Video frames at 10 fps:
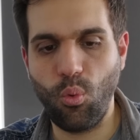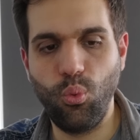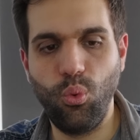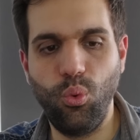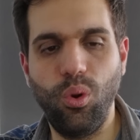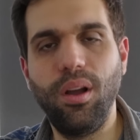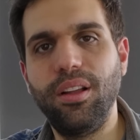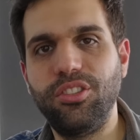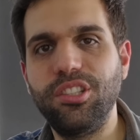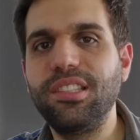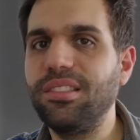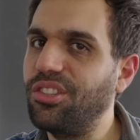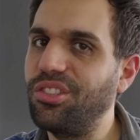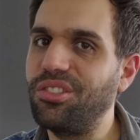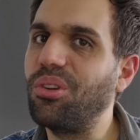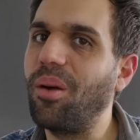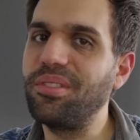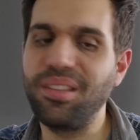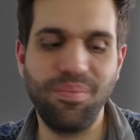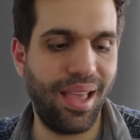Ooh, just just
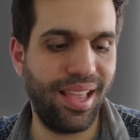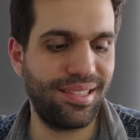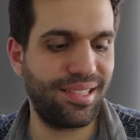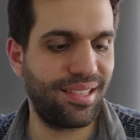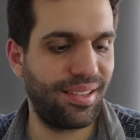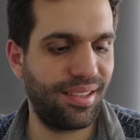drums and bass.